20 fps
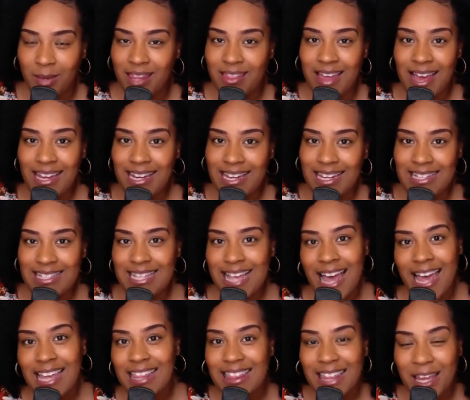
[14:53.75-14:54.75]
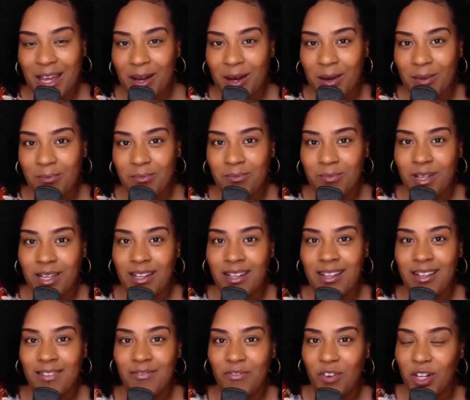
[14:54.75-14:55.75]
and they didn't take them
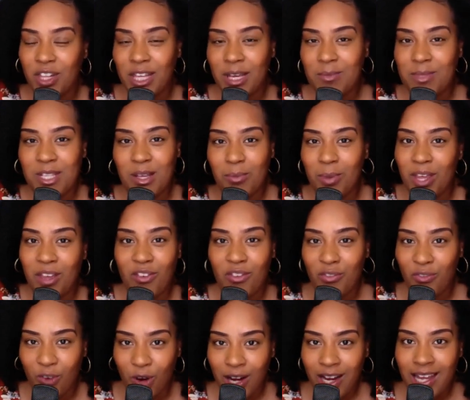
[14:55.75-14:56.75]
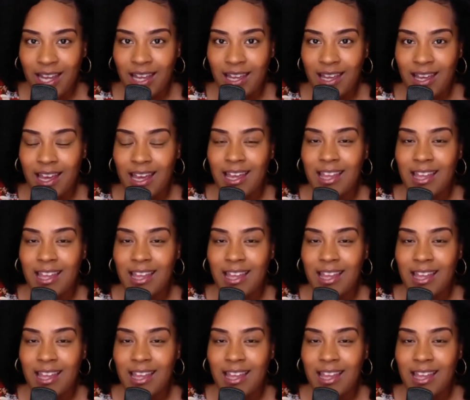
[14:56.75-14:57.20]
for them to be free.